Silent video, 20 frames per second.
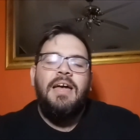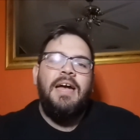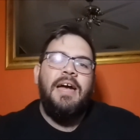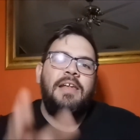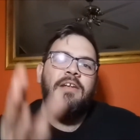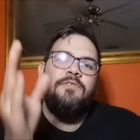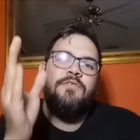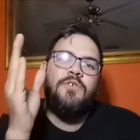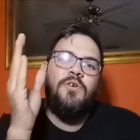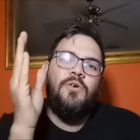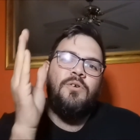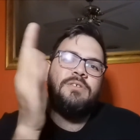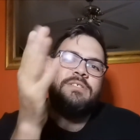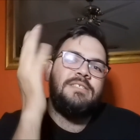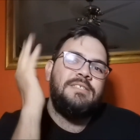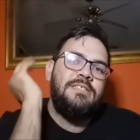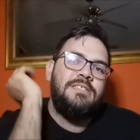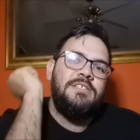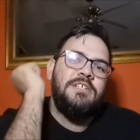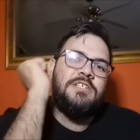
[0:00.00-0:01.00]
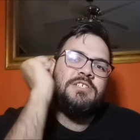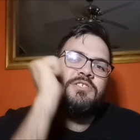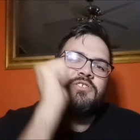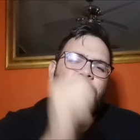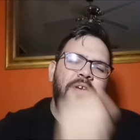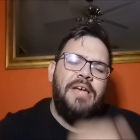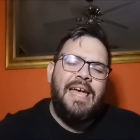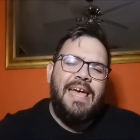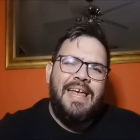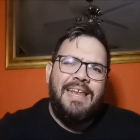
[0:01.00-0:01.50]
And of course, just
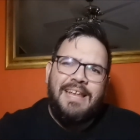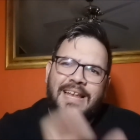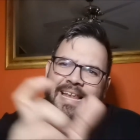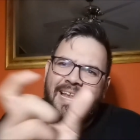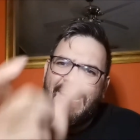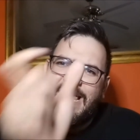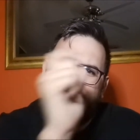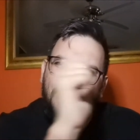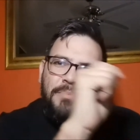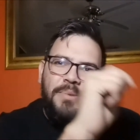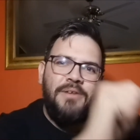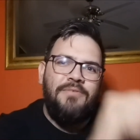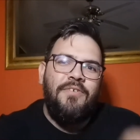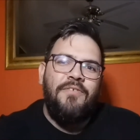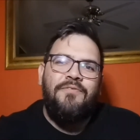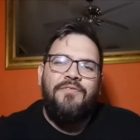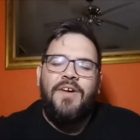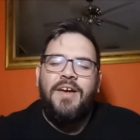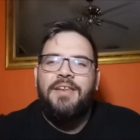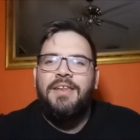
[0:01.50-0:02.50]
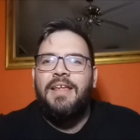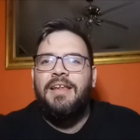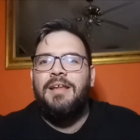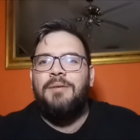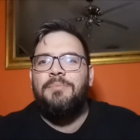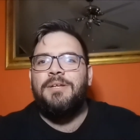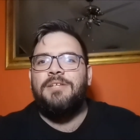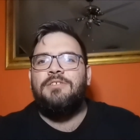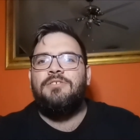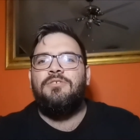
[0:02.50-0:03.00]
to add a little bit of a fun
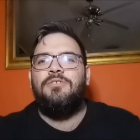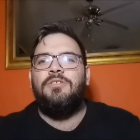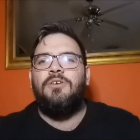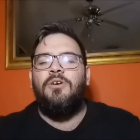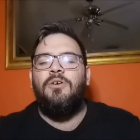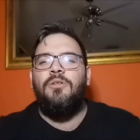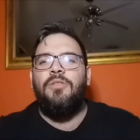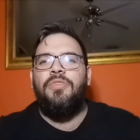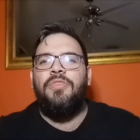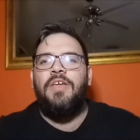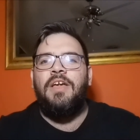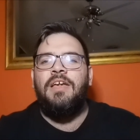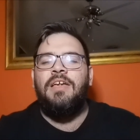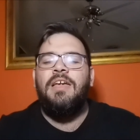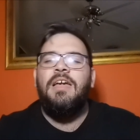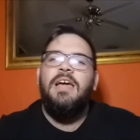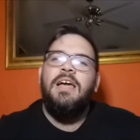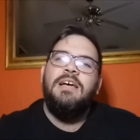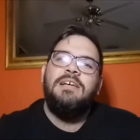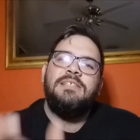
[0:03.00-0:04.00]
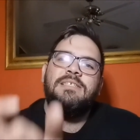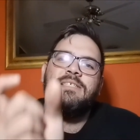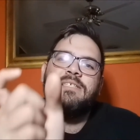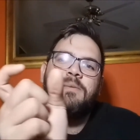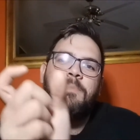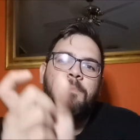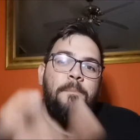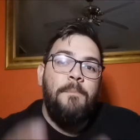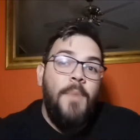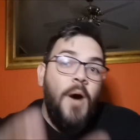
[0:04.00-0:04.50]
element to the whole thing,
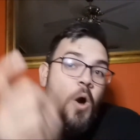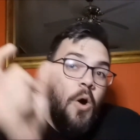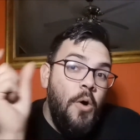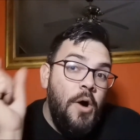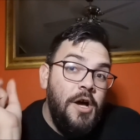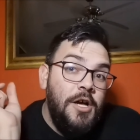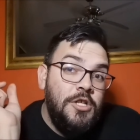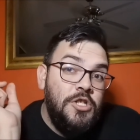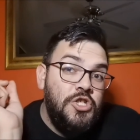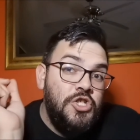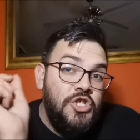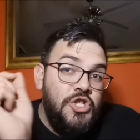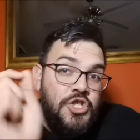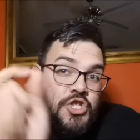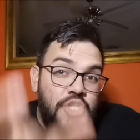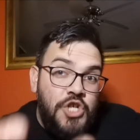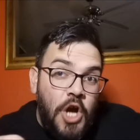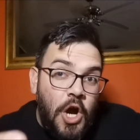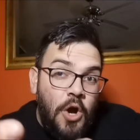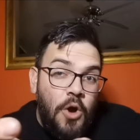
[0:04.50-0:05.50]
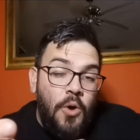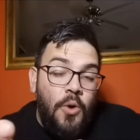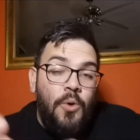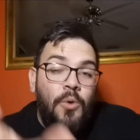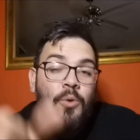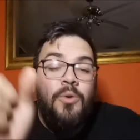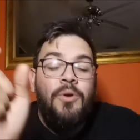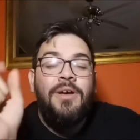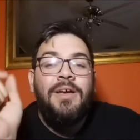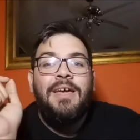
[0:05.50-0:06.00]
Samoa
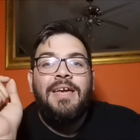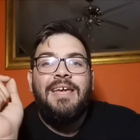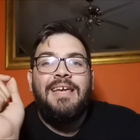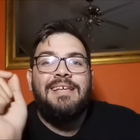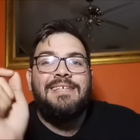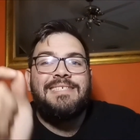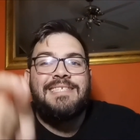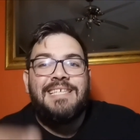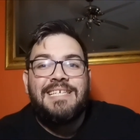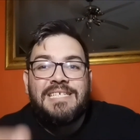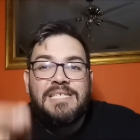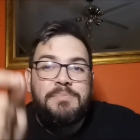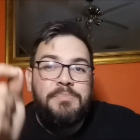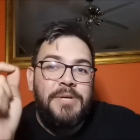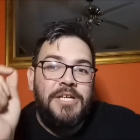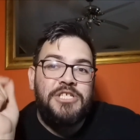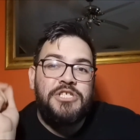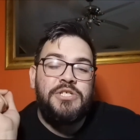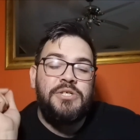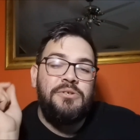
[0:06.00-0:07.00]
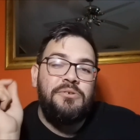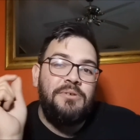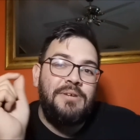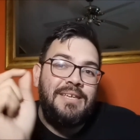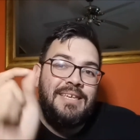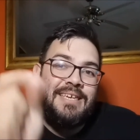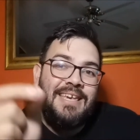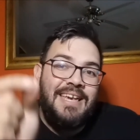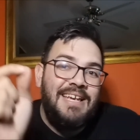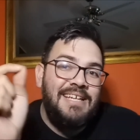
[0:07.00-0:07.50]
Joe is the special
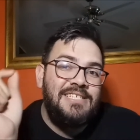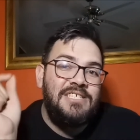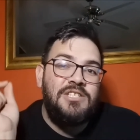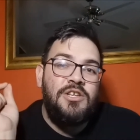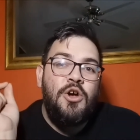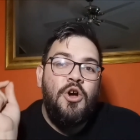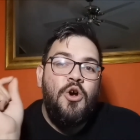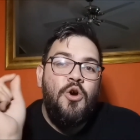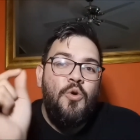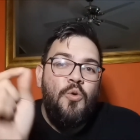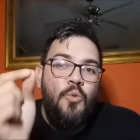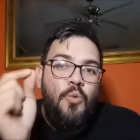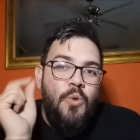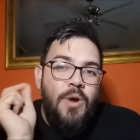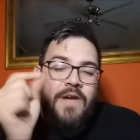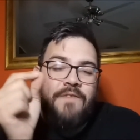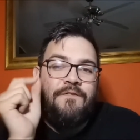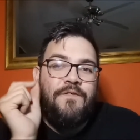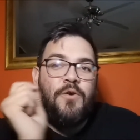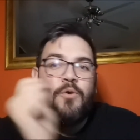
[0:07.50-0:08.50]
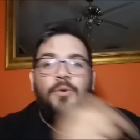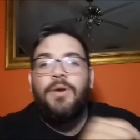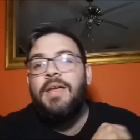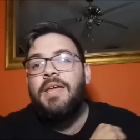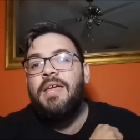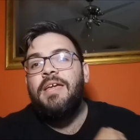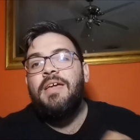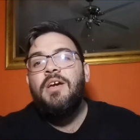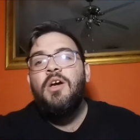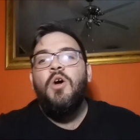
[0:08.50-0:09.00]
guest
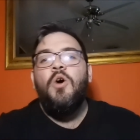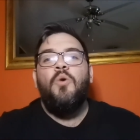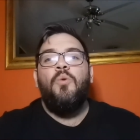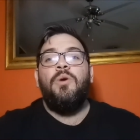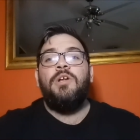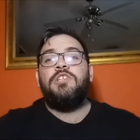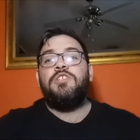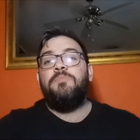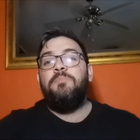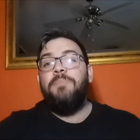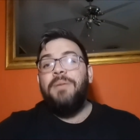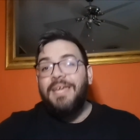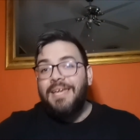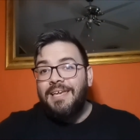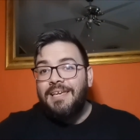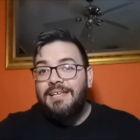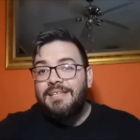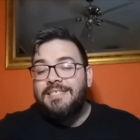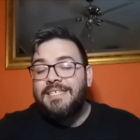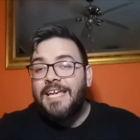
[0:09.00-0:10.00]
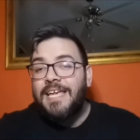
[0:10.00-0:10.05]
referee, which means